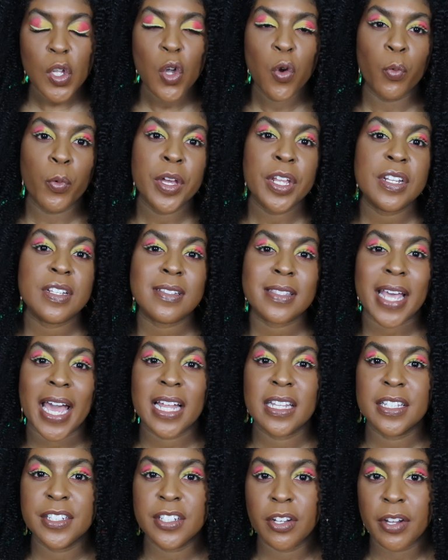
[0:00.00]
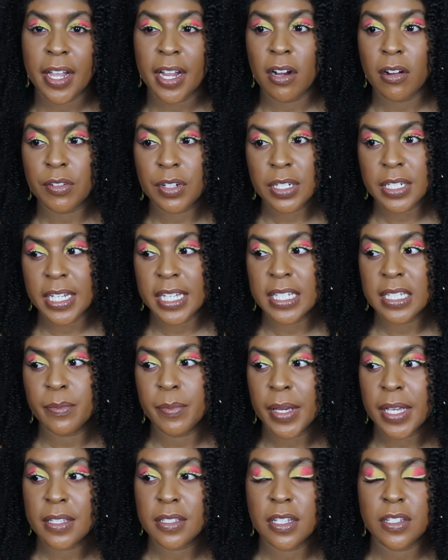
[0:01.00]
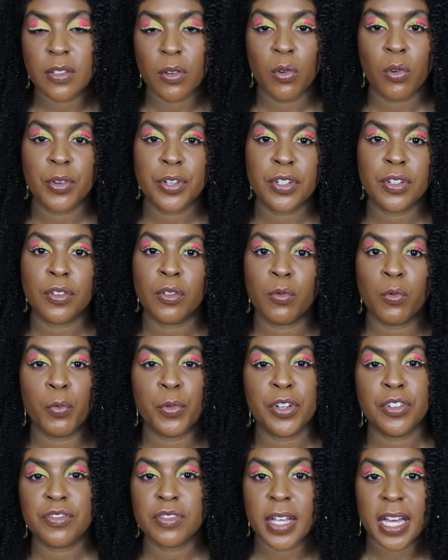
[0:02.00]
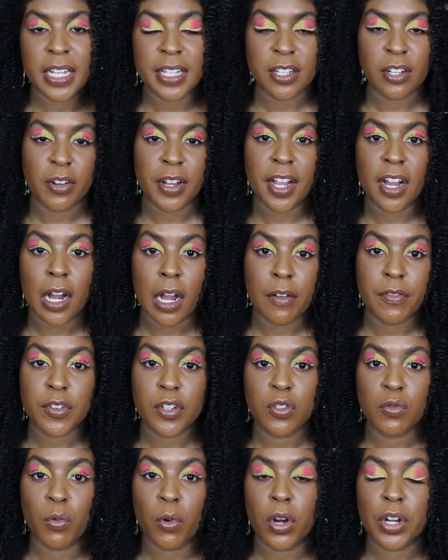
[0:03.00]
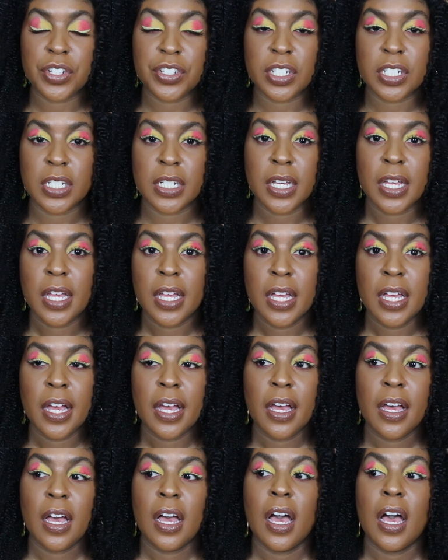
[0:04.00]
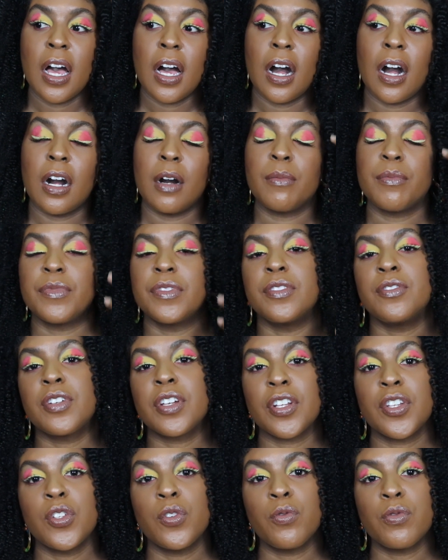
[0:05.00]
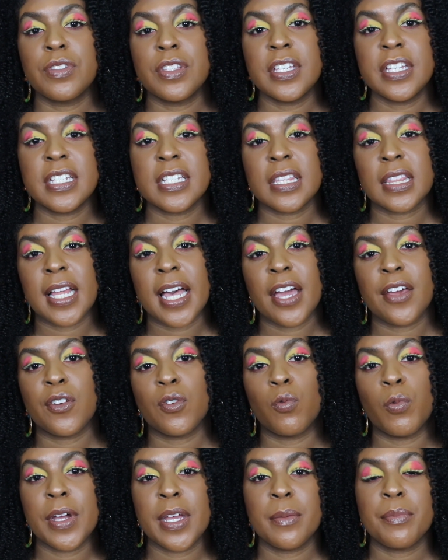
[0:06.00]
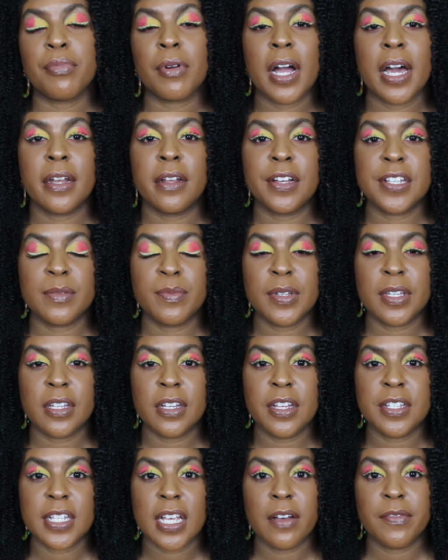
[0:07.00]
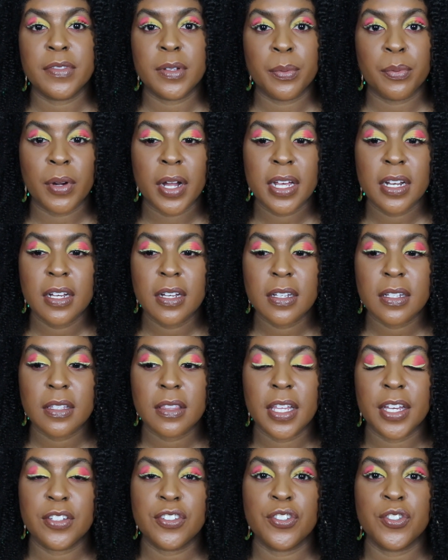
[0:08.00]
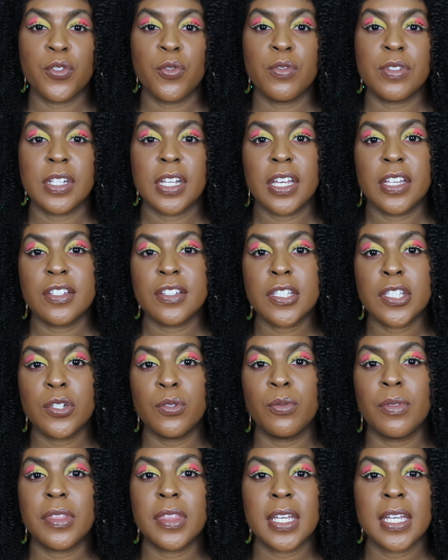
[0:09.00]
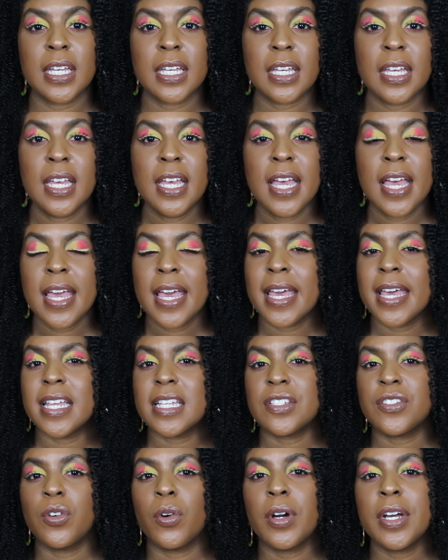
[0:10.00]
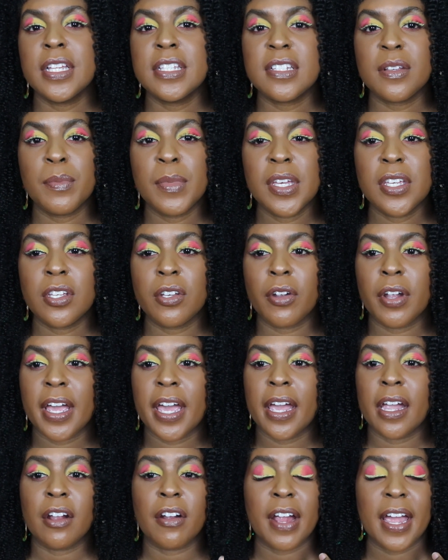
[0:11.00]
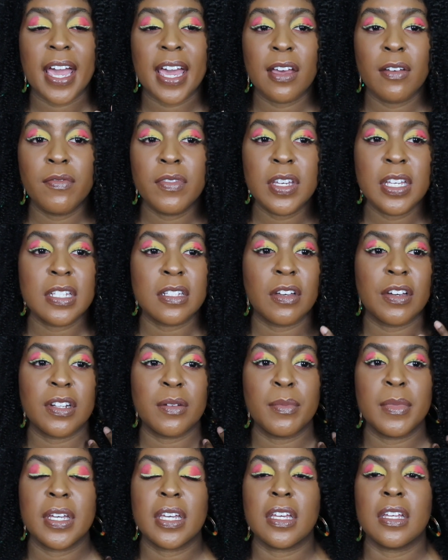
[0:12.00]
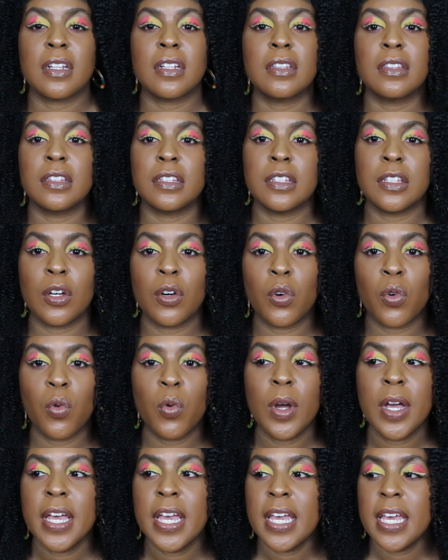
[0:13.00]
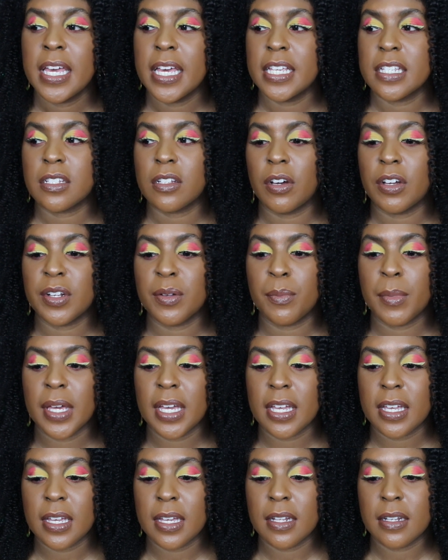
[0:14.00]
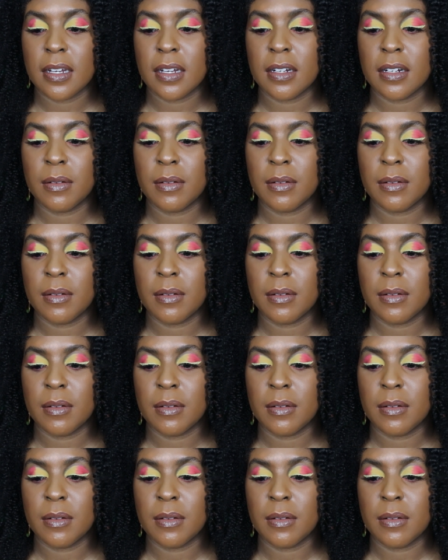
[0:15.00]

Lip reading: when styling your hair on a daily basis, or when you're styling your hair after you wash it. You can use these lighter weight products, because if the product that you're using is too thick, it's going to make your hair heavy, it's going to make it low, it's going to make it